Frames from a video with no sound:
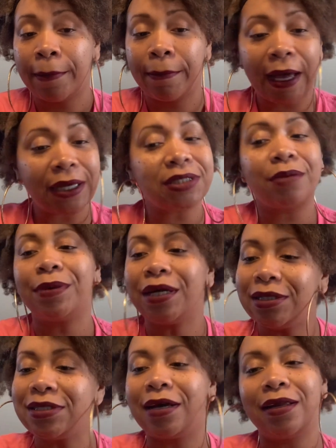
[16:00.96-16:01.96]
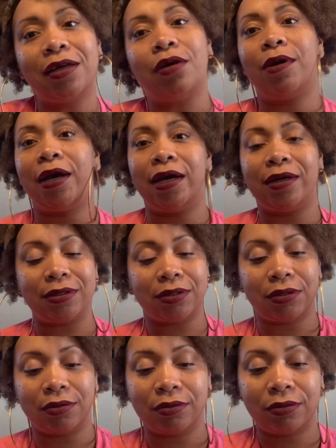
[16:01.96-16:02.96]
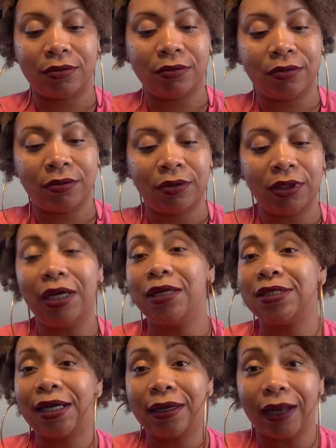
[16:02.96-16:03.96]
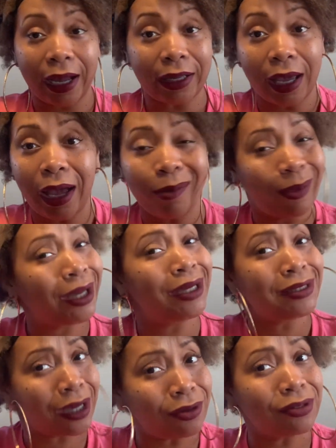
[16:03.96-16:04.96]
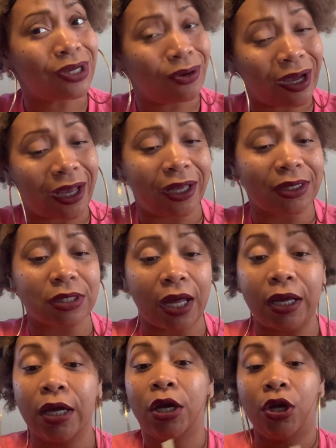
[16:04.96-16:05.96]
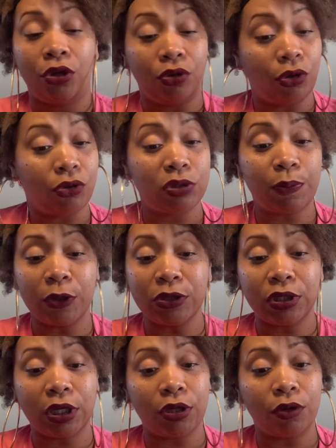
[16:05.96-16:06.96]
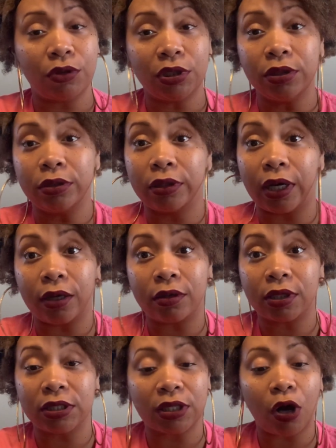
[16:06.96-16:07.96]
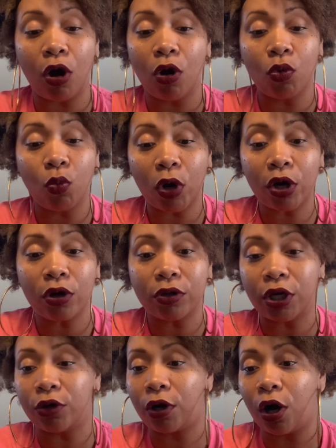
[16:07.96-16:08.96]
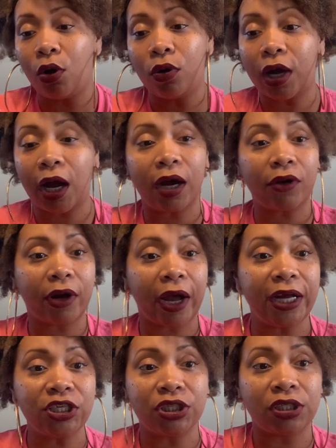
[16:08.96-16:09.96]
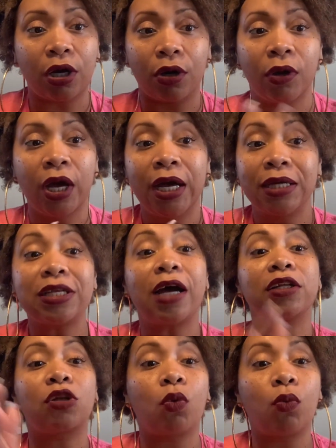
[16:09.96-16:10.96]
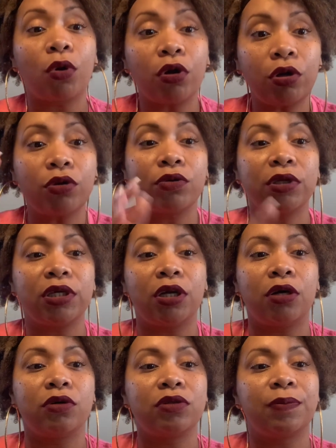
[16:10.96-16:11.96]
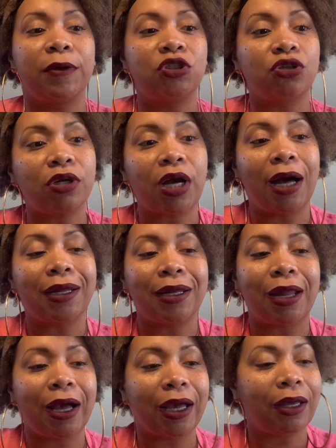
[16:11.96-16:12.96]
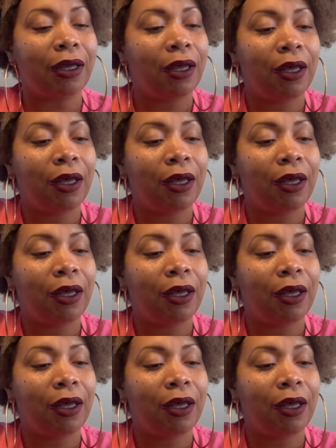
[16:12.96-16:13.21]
Pastor been telling your ass. He ain't tell you like that, but he told your ass. Like, you know, this person ain't no good now. Because the whole world know. The whole congregation know. It's like the world knows, but you're kind of like,